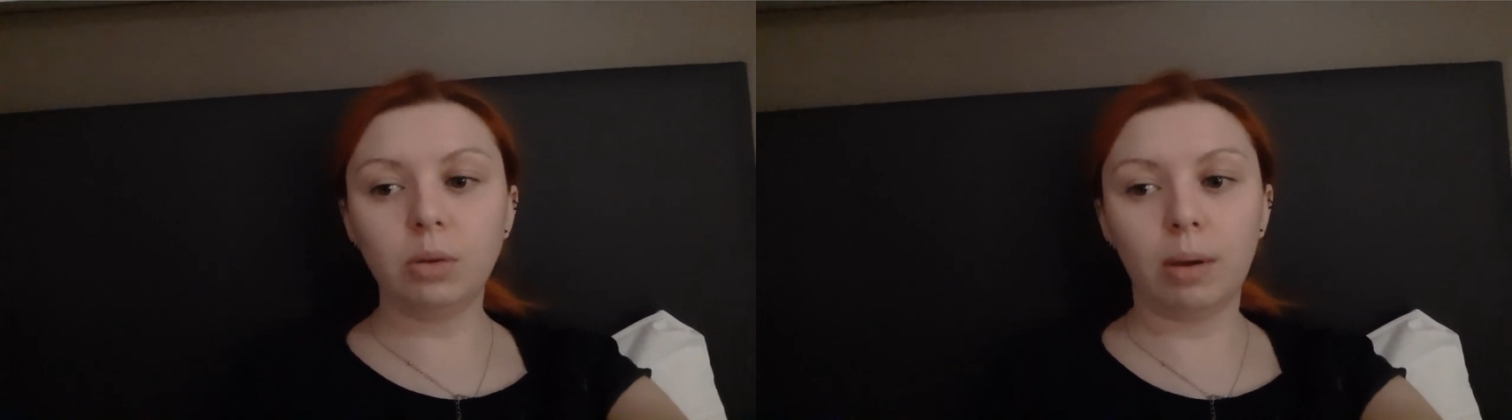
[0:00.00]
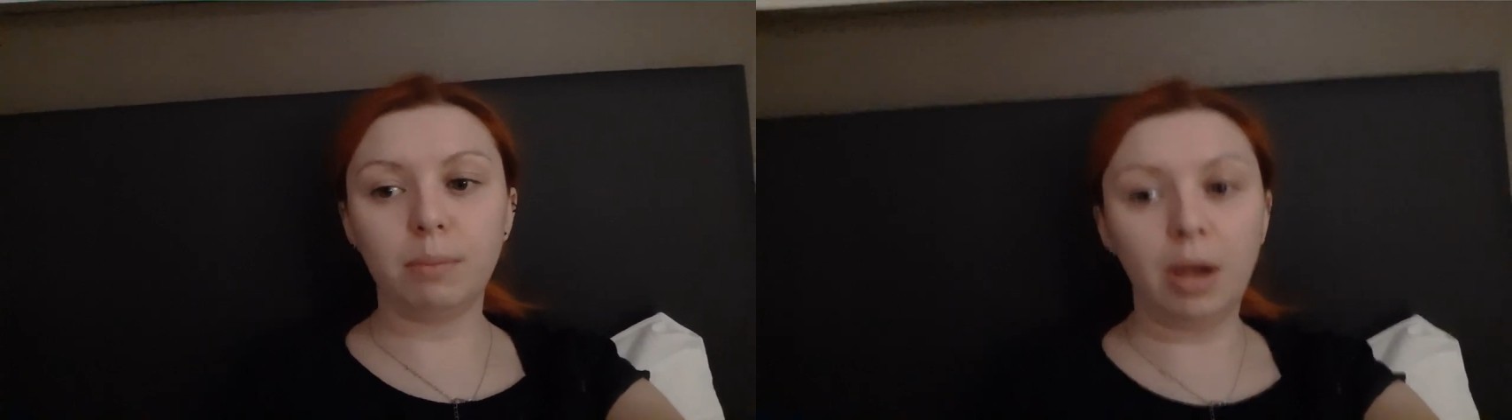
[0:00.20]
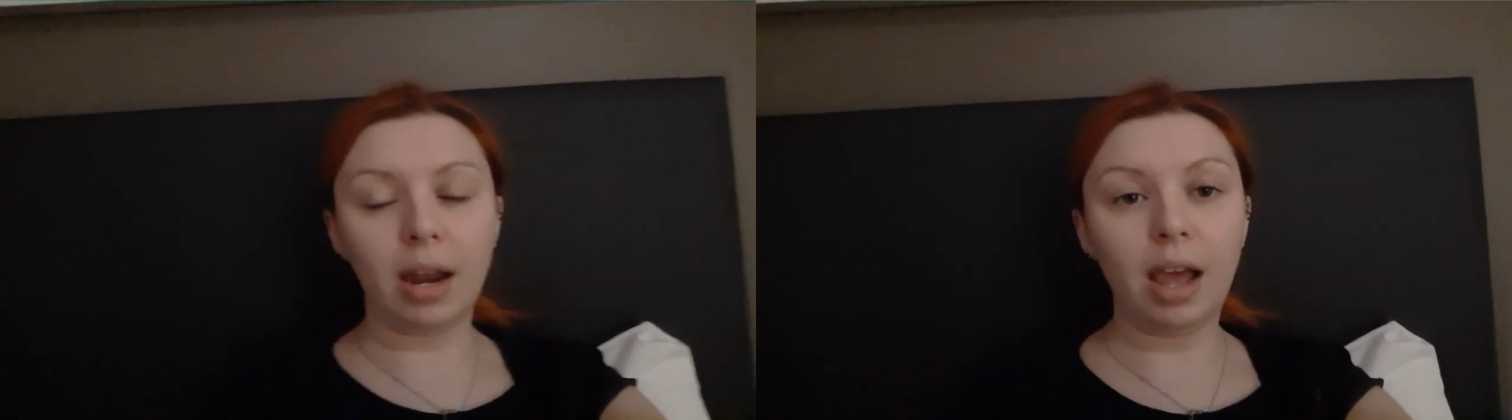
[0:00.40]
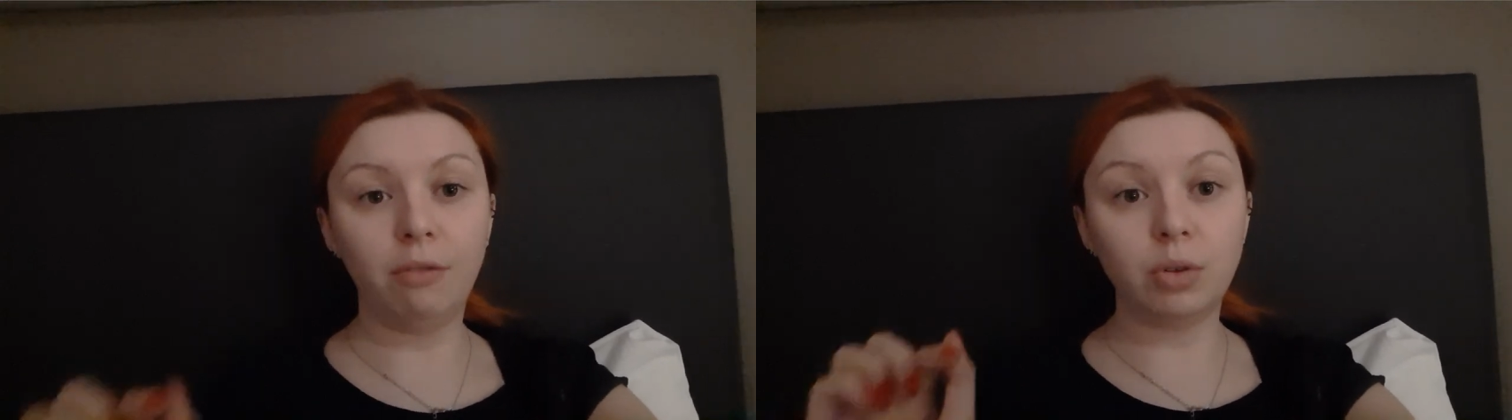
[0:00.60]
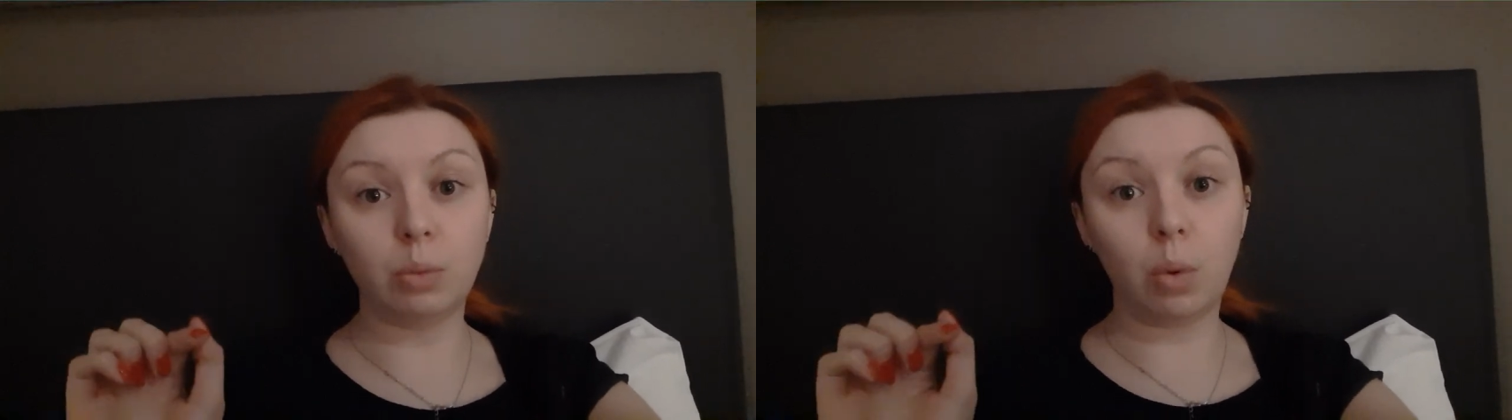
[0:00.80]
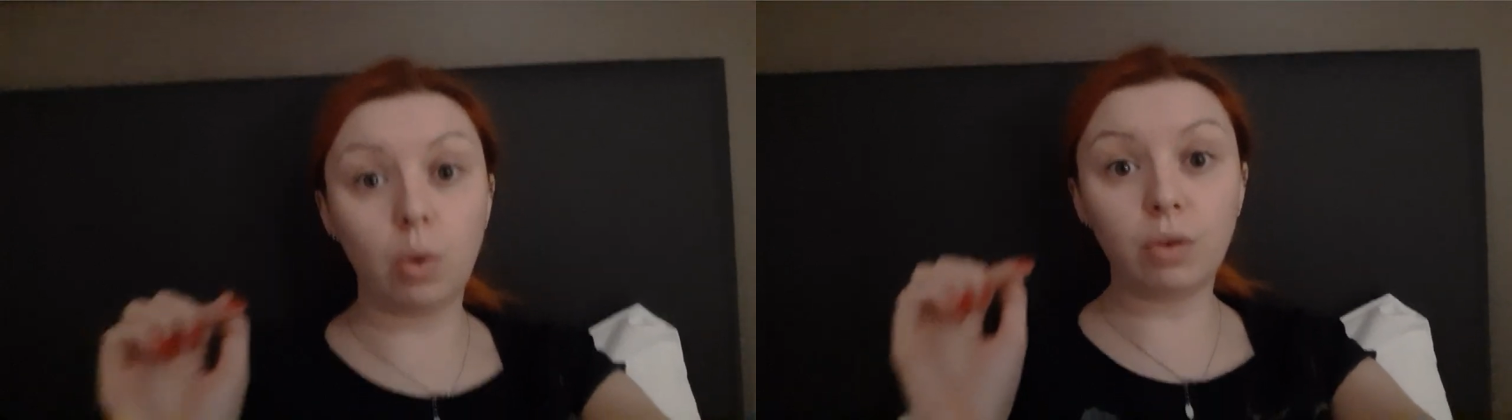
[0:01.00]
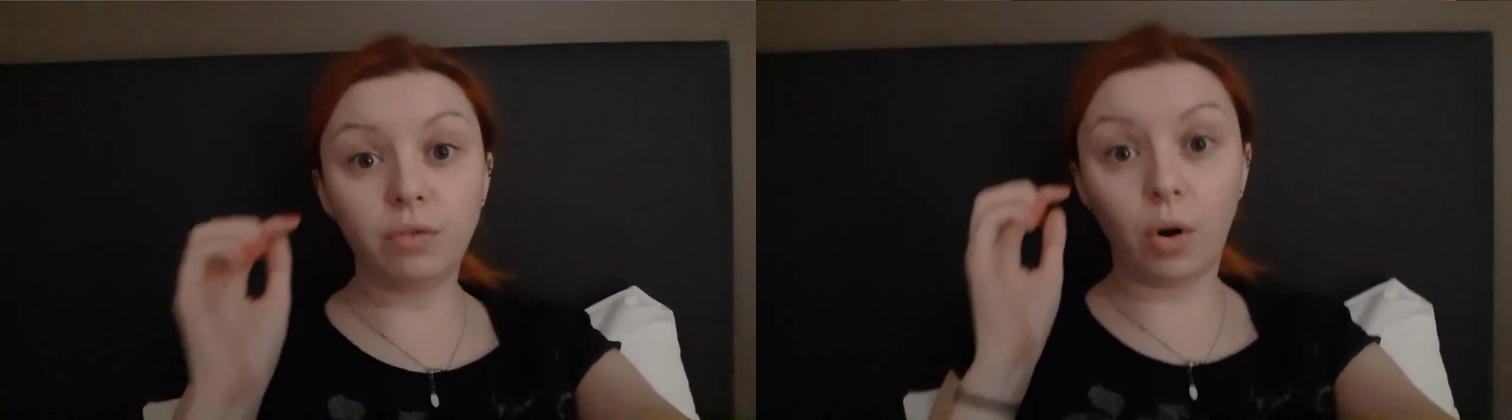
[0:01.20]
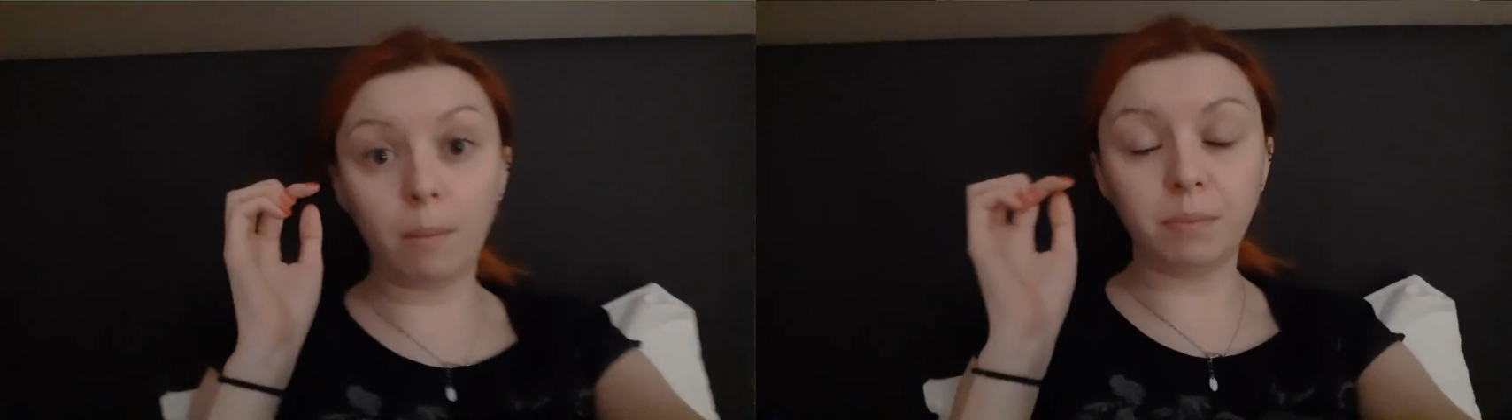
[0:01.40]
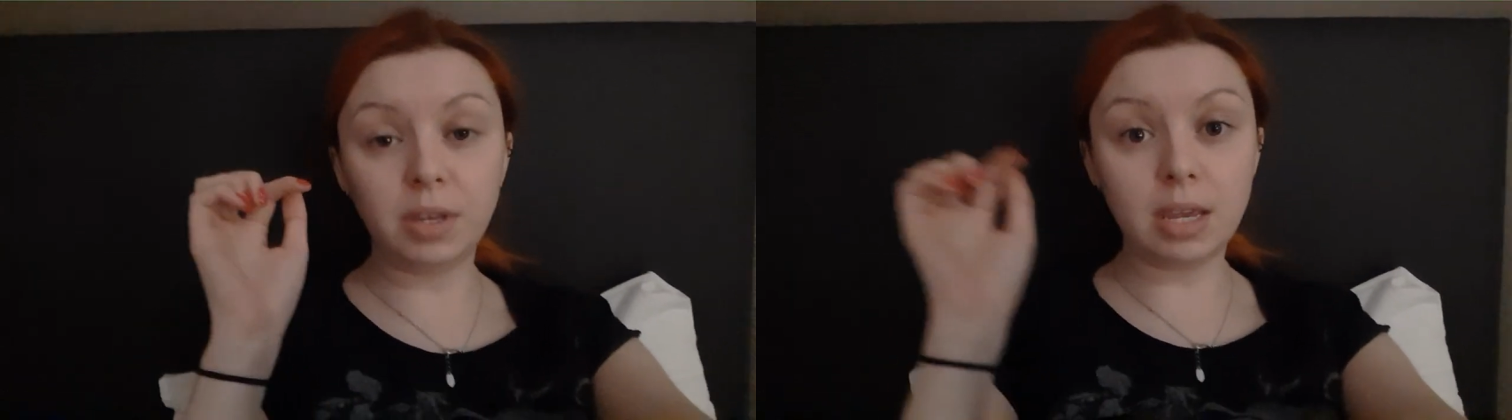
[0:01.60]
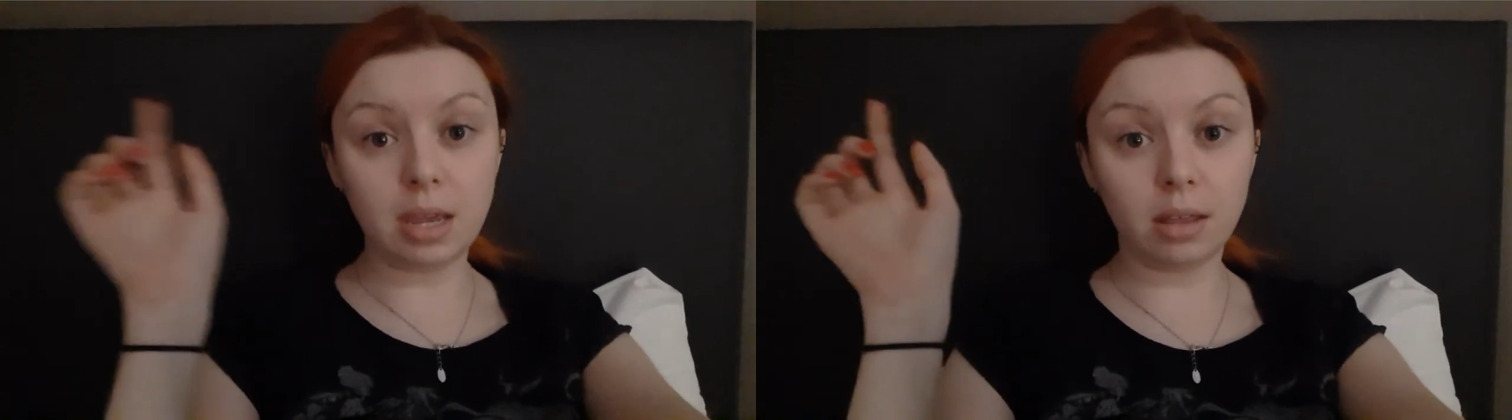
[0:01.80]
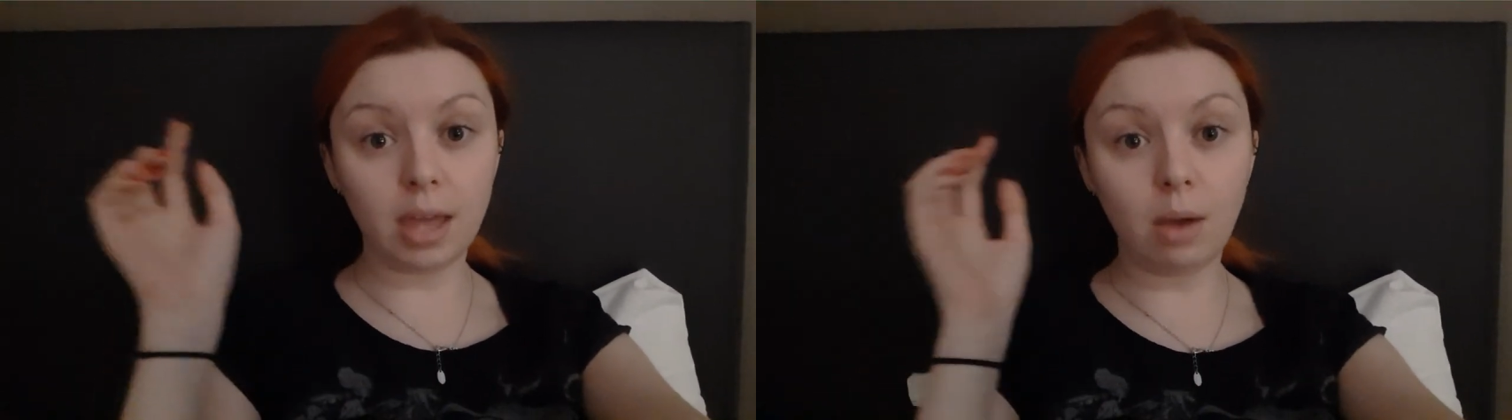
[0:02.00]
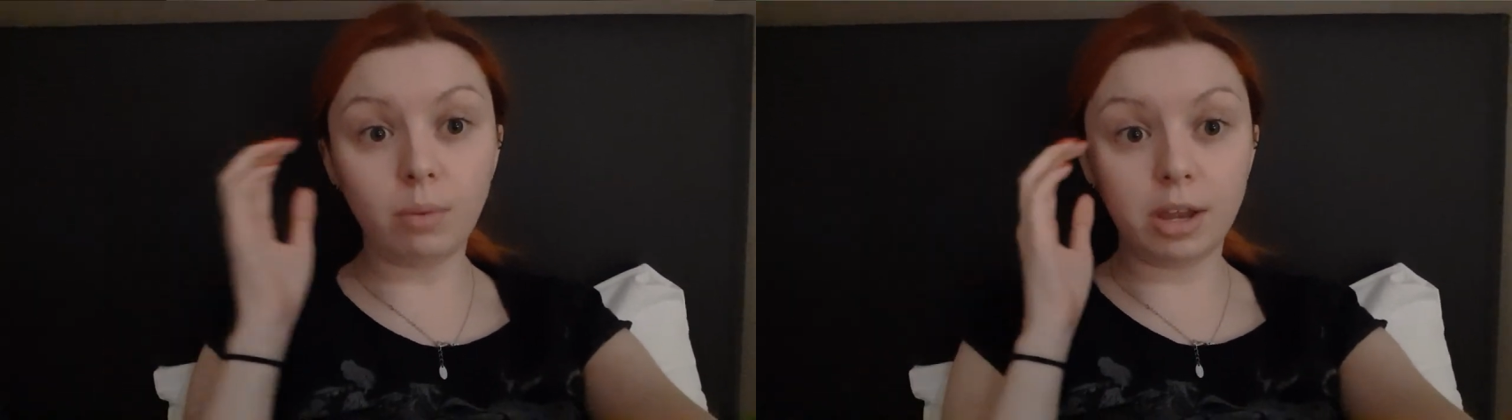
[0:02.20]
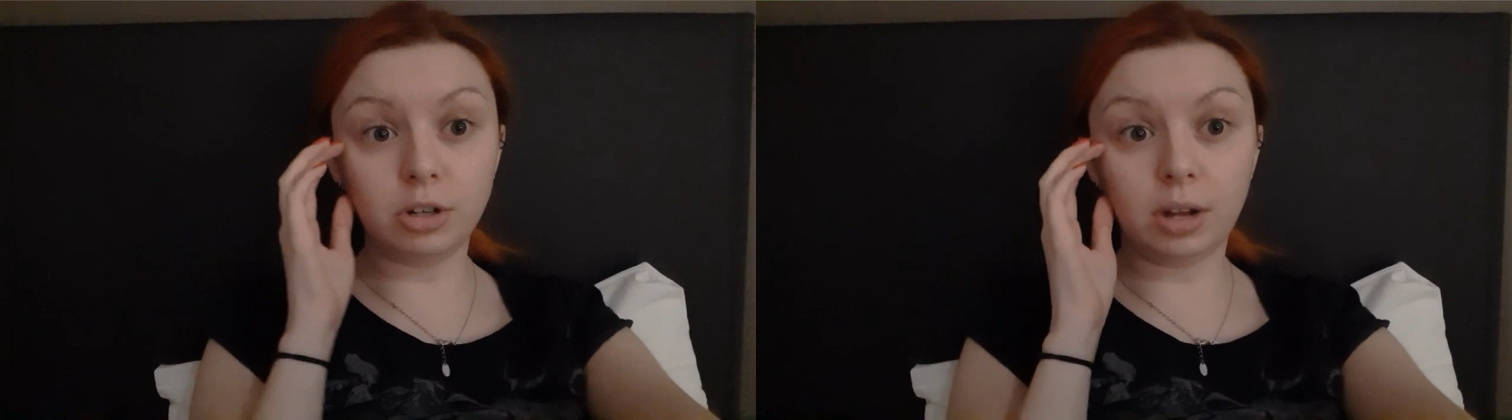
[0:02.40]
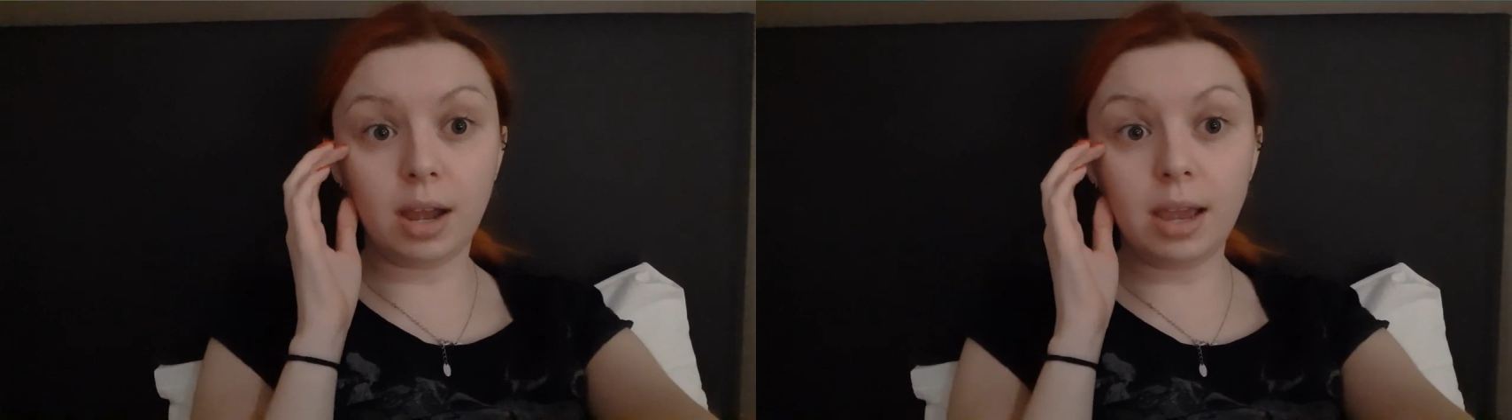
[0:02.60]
so I'm going to have to walk from here there, which